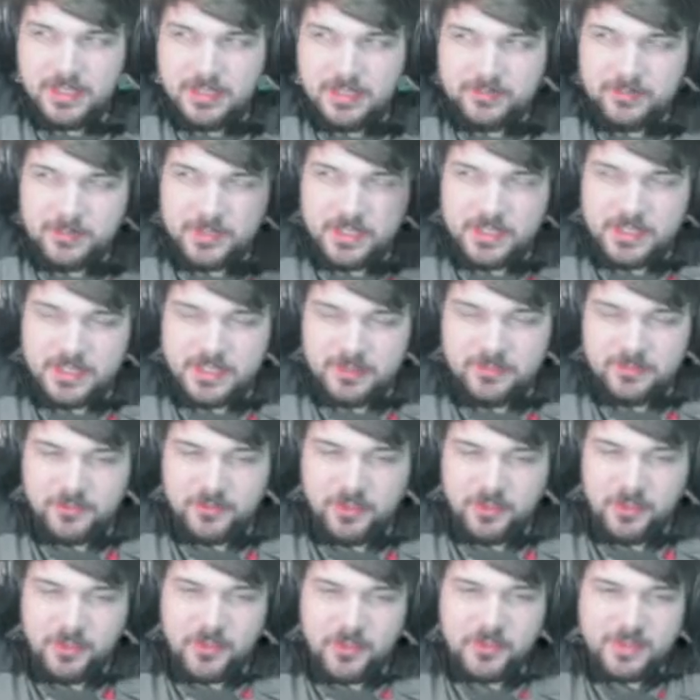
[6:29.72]
Devil
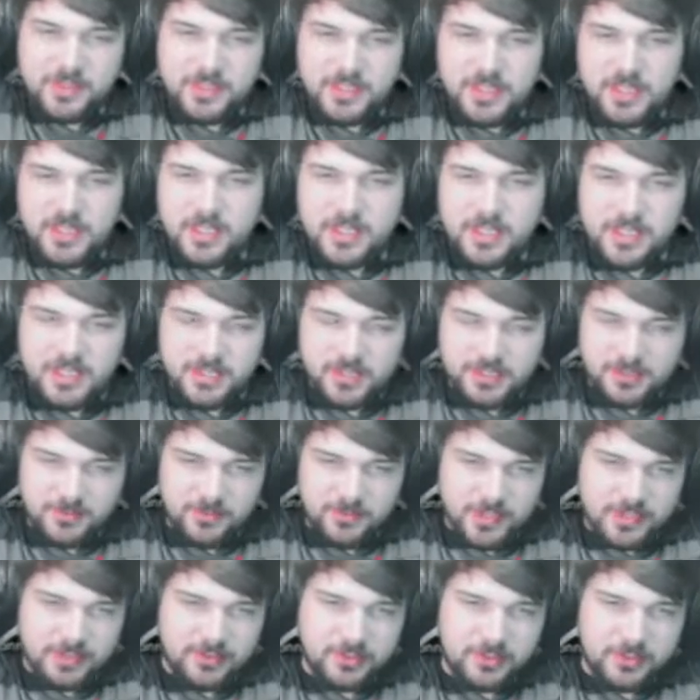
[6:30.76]
Ho and the
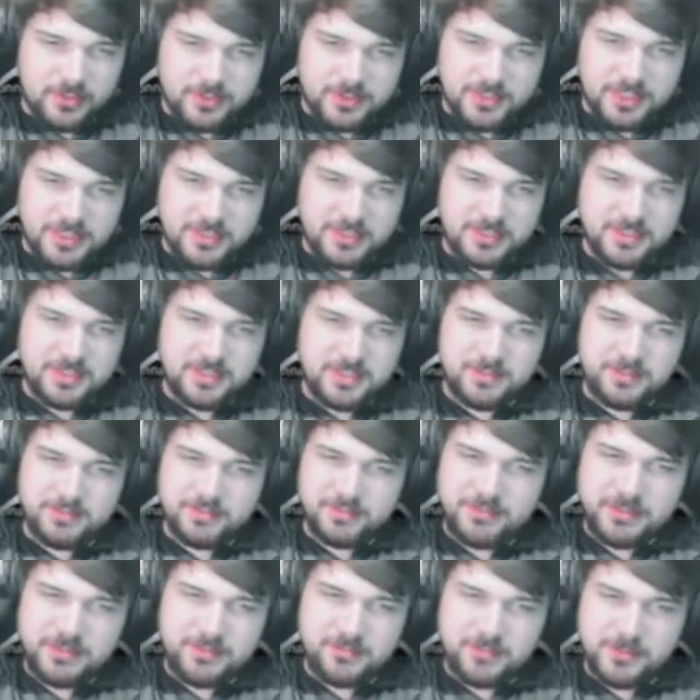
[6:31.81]
Rathalos, it
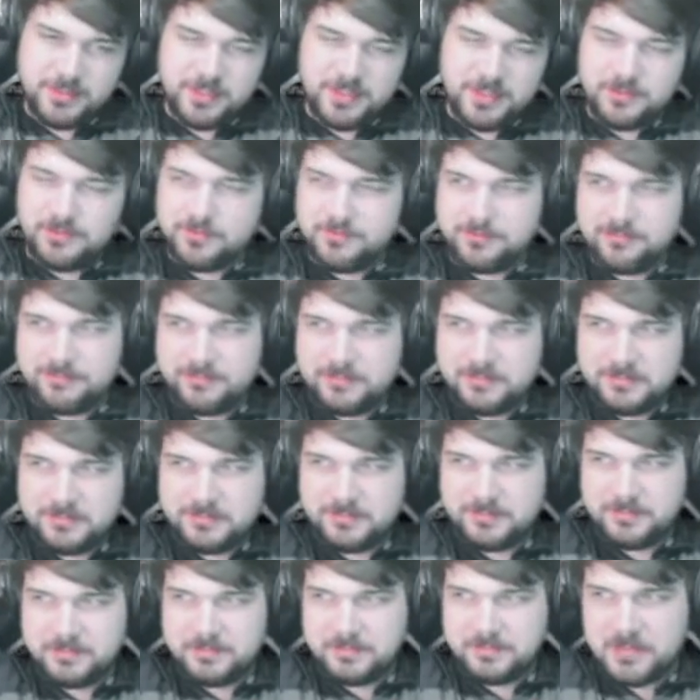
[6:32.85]
wasn't
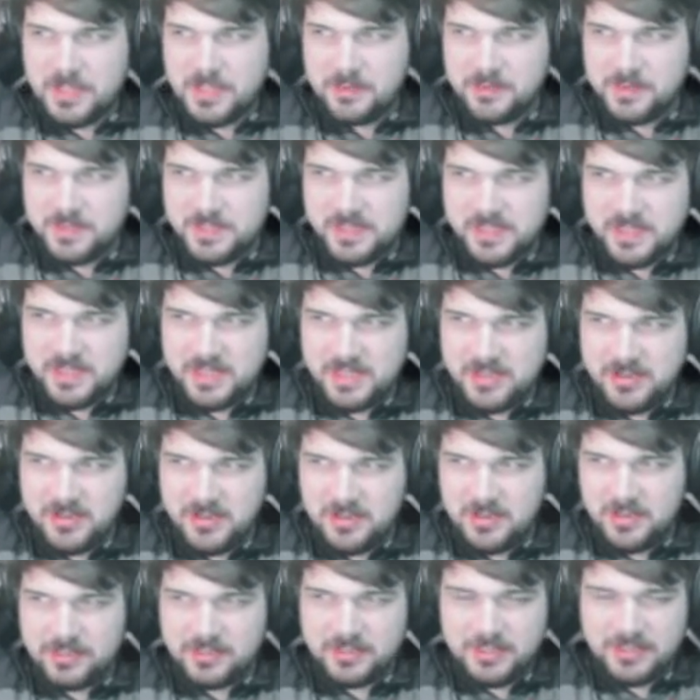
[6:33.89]
that
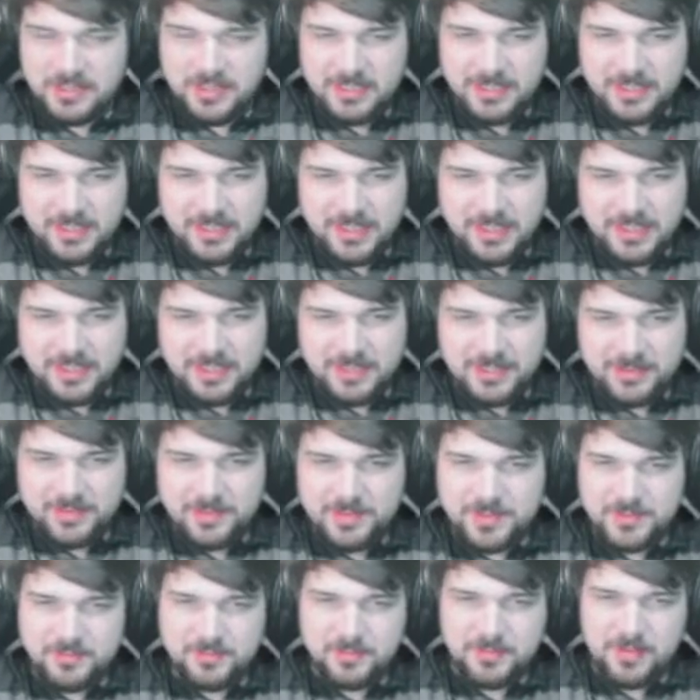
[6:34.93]
hard. That was the
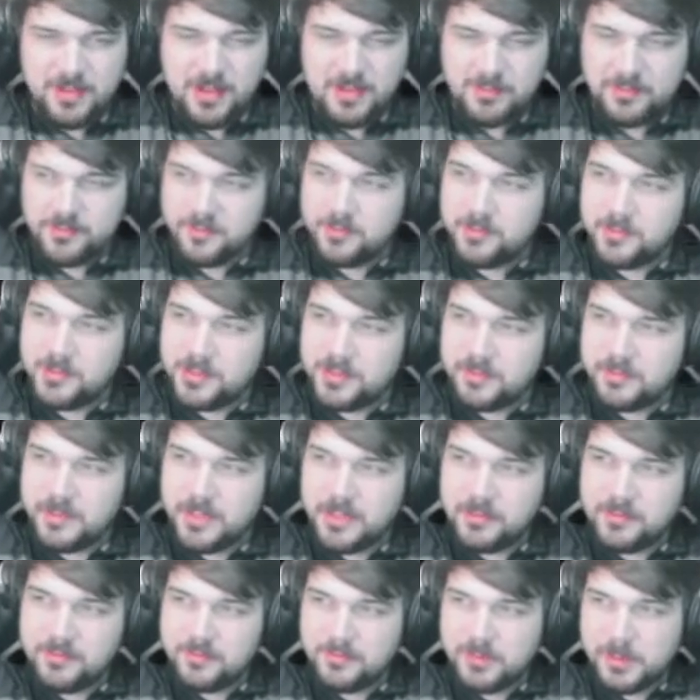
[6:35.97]
problem with the beta
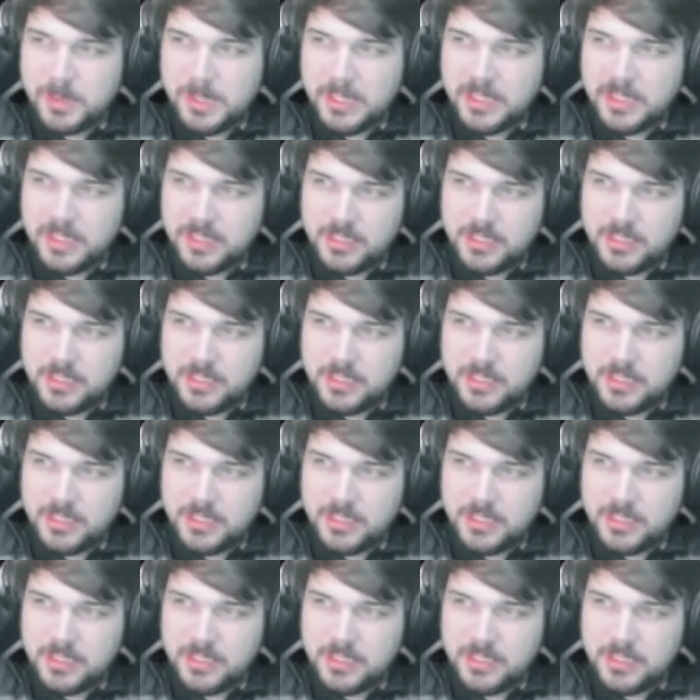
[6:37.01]
for me.